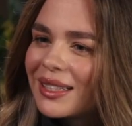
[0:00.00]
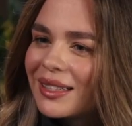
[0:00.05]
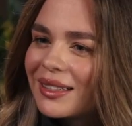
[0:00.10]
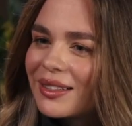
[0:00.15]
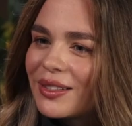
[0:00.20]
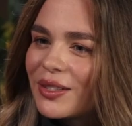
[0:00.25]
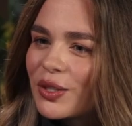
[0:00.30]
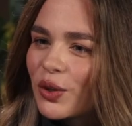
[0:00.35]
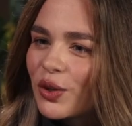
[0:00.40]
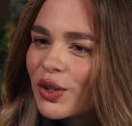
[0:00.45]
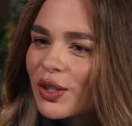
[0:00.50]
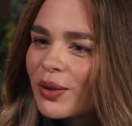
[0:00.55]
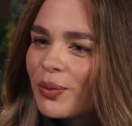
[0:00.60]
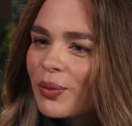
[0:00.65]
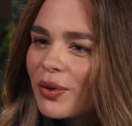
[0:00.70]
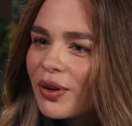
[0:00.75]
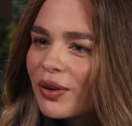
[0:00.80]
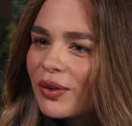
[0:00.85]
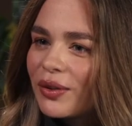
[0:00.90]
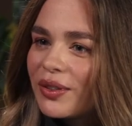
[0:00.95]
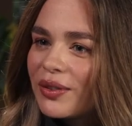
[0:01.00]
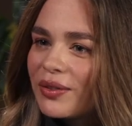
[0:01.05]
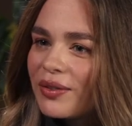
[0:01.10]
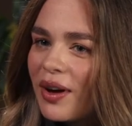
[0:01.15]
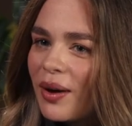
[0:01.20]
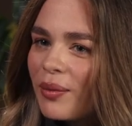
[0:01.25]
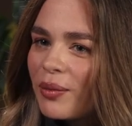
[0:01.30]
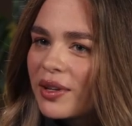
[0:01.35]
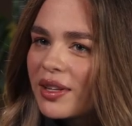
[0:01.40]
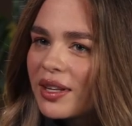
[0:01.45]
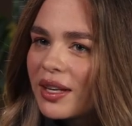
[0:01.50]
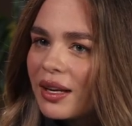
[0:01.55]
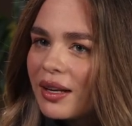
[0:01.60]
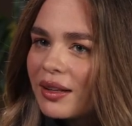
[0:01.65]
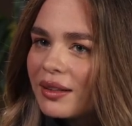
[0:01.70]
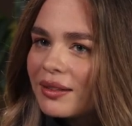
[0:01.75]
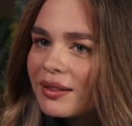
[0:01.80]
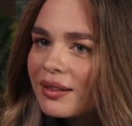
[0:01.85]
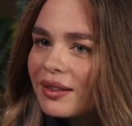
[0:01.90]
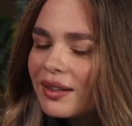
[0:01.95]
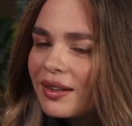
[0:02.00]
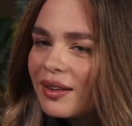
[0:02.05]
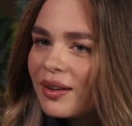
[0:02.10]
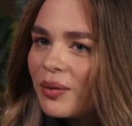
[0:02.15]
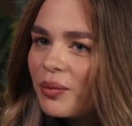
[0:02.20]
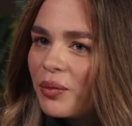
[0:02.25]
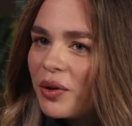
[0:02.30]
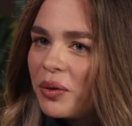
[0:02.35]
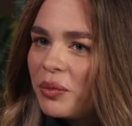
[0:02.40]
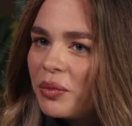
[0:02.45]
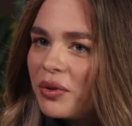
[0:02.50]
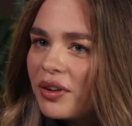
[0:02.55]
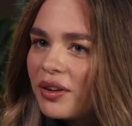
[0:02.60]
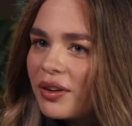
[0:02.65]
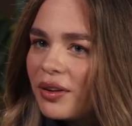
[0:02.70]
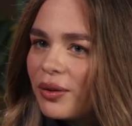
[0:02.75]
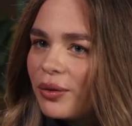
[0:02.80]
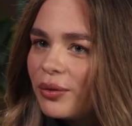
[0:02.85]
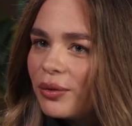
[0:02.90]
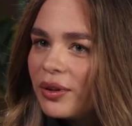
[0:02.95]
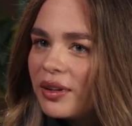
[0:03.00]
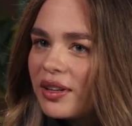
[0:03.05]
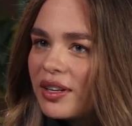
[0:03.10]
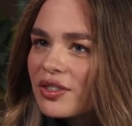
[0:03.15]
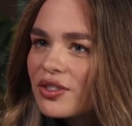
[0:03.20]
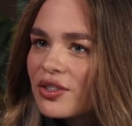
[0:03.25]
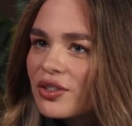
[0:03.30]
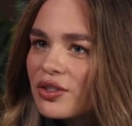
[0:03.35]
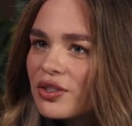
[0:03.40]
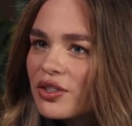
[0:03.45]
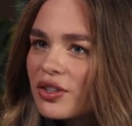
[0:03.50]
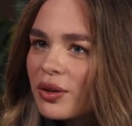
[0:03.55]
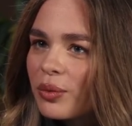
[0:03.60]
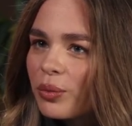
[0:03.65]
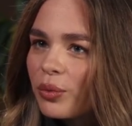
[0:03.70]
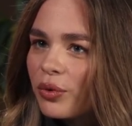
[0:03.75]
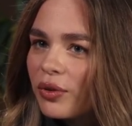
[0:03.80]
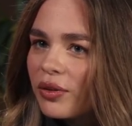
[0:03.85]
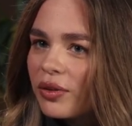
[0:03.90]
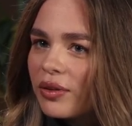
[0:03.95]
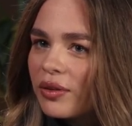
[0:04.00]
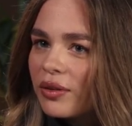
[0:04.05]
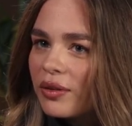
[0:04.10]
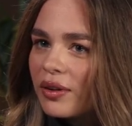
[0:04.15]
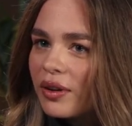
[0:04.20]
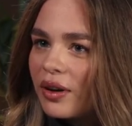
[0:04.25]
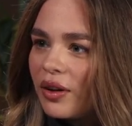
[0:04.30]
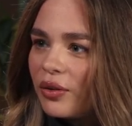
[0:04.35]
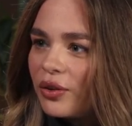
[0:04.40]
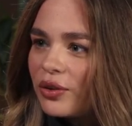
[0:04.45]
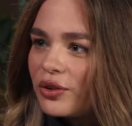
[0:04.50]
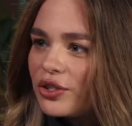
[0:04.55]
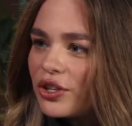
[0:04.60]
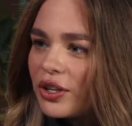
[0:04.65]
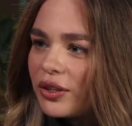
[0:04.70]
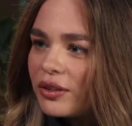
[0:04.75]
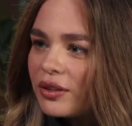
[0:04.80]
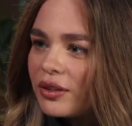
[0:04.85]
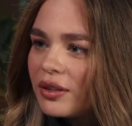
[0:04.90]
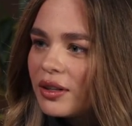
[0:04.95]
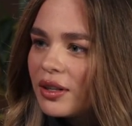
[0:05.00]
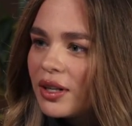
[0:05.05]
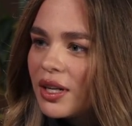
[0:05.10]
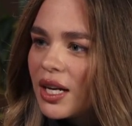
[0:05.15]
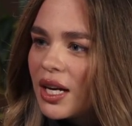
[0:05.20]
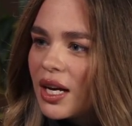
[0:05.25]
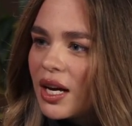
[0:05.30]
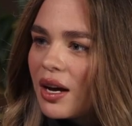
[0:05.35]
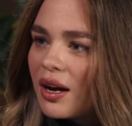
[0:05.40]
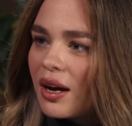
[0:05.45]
And talking about the family and maybe a relationship with other gender,